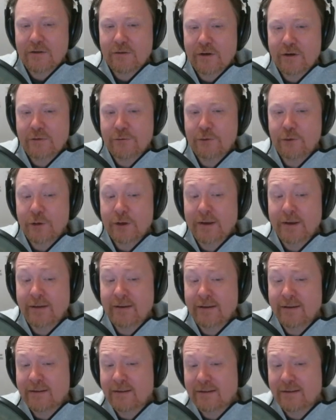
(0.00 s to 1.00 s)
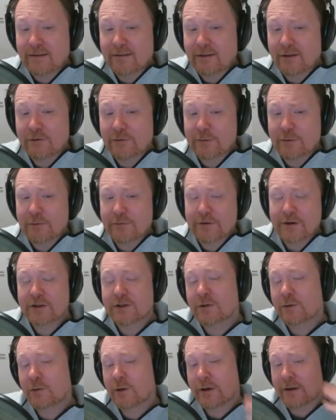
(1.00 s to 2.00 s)
3 or 4 years of
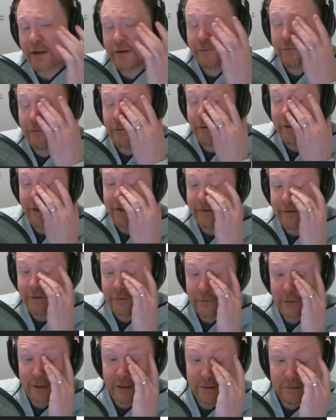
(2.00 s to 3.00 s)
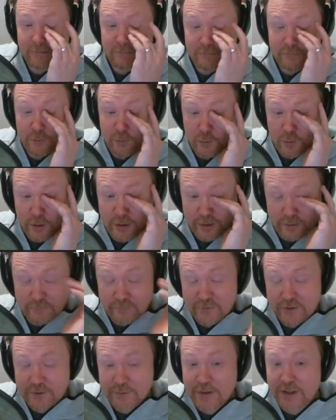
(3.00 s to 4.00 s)
professional work. That's 40 hours a week for
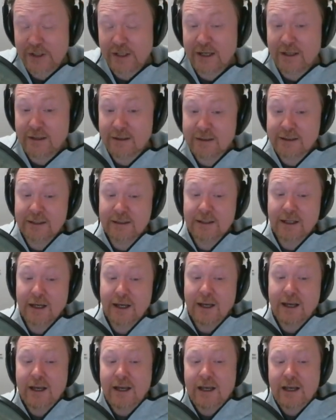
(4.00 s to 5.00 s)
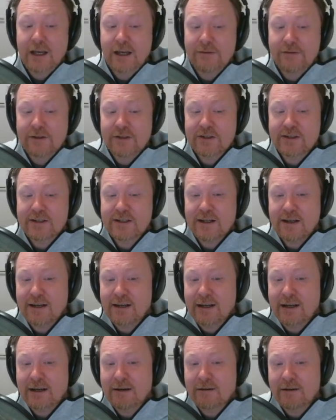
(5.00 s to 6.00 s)
one speciality. If you just
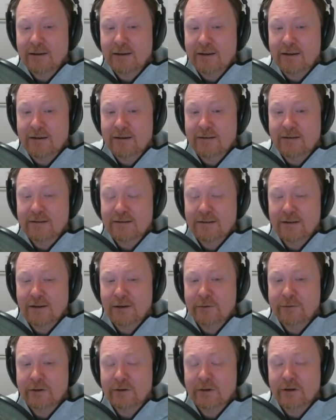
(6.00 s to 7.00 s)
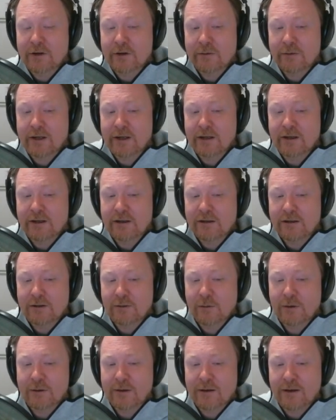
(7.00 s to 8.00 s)
start layering these over your career
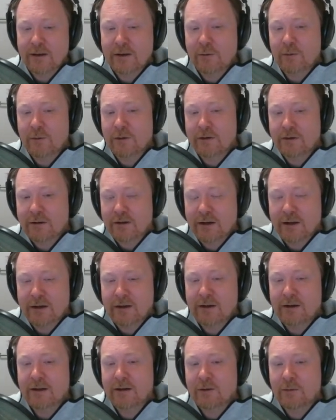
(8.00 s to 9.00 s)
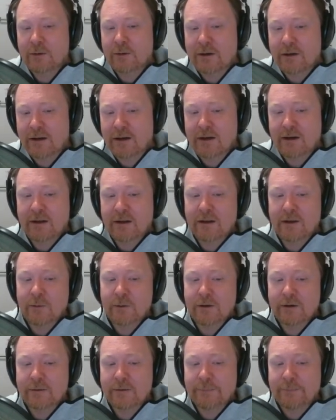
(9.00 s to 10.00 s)
with another one and another one and another
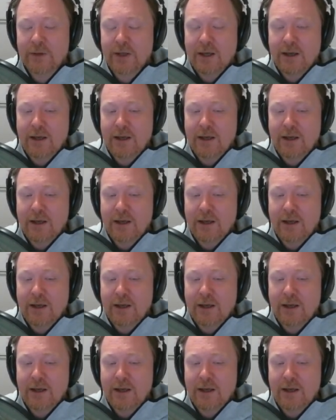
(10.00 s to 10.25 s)
one,